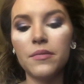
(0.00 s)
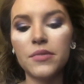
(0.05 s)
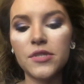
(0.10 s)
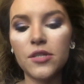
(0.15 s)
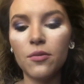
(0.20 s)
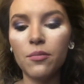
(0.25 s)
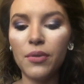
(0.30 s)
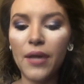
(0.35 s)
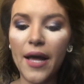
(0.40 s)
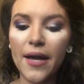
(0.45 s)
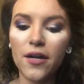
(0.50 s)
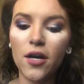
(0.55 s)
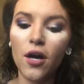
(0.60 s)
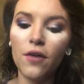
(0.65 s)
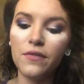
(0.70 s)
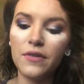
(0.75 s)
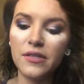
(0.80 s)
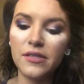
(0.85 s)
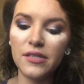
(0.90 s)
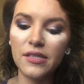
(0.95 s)
So black
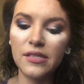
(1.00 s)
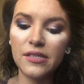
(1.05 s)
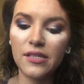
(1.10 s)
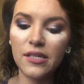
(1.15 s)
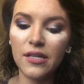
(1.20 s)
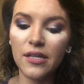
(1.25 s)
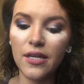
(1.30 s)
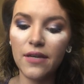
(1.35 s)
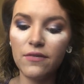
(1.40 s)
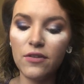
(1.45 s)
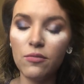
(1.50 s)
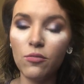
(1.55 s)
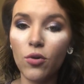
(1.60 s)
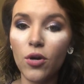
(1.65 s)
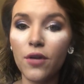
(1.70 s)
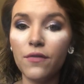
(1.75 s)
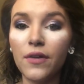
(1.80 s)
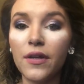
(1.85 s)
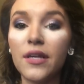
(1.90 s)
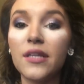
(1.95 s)
obviously is going to give you
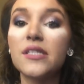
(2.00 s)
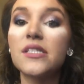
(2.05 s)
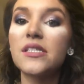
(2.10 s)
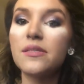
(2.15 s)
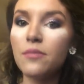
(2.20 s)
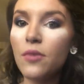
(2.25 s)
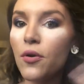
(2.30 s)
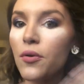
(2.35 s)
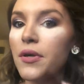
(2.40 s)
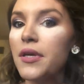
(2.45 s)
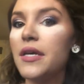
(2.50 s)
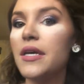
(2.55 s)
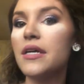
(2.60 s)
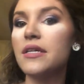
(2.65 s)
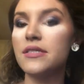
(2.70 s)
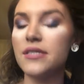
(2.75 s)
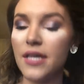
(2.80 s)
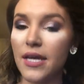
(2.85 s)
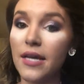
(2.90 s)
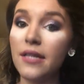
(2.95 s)
more of like a smoky,
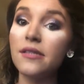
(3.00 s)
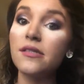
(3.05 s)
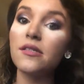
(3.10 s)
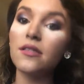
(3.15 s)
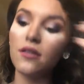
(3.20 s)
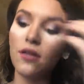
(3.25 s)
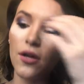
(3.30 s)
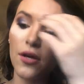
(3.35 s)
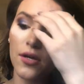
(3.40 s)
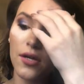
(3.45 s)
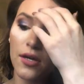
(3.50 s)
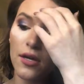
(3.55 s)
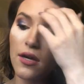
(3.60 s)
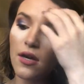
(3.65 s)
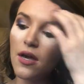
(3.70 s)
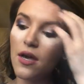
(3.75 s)
intense look.